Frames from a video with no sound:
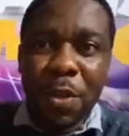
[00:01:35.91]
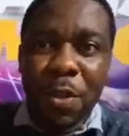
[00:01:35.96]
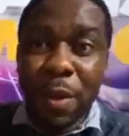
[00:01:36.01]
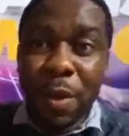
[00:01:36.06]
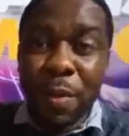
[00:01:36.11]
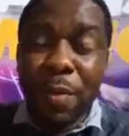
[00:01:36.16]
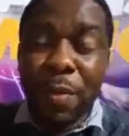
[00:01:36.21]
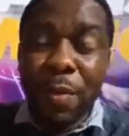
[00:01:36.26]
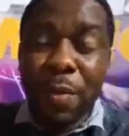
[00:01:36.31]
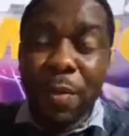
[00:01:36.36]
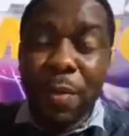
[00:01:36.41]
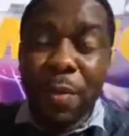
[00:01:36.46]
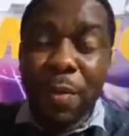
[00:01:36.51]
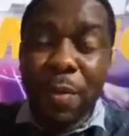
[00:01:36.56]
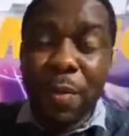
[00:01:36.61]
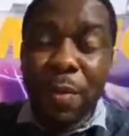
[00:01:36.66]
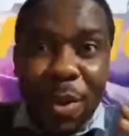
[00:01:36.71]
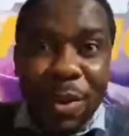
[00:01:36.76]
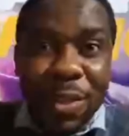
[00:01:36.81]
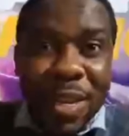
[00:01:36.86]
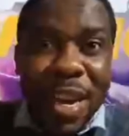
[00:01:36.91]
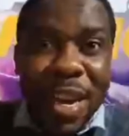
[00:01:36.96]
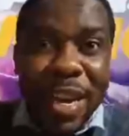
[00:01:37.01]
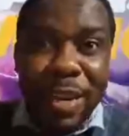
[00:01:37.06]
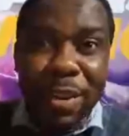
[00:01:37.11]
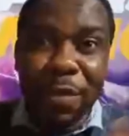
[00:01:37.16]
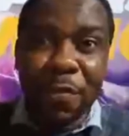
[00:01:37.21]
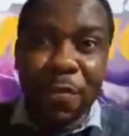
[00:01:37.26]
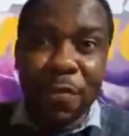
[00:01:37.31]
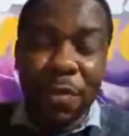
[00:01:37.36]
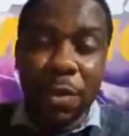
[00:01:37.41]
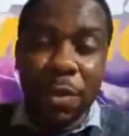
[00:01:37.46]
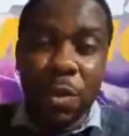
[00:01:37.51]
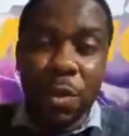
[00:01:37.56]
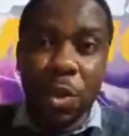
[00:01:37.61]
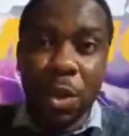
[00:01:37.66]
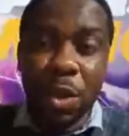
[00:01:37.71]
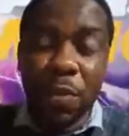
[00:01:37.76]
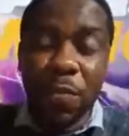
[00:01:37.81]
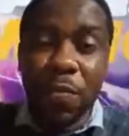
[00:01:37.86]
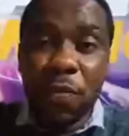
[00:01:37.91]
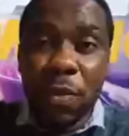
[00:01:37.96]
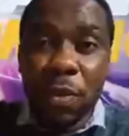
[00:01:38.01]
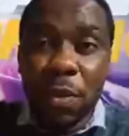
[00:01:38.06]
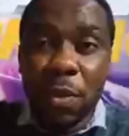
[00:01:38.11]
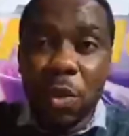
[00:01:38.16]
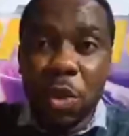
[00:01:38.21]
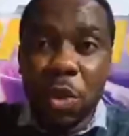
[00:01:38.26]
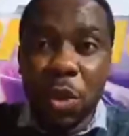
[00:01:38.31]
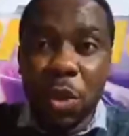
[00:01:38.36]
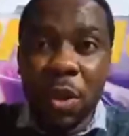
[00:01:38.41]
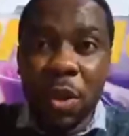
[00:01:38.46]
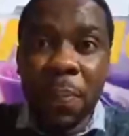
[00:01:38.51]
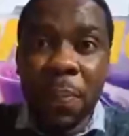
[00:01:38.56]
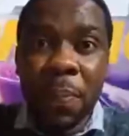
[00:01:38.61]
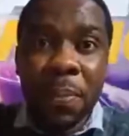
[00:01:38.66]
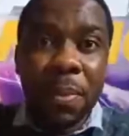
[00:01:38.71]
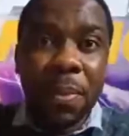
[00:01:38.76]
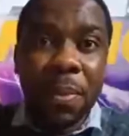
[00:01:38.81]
There is the God kind of future, the future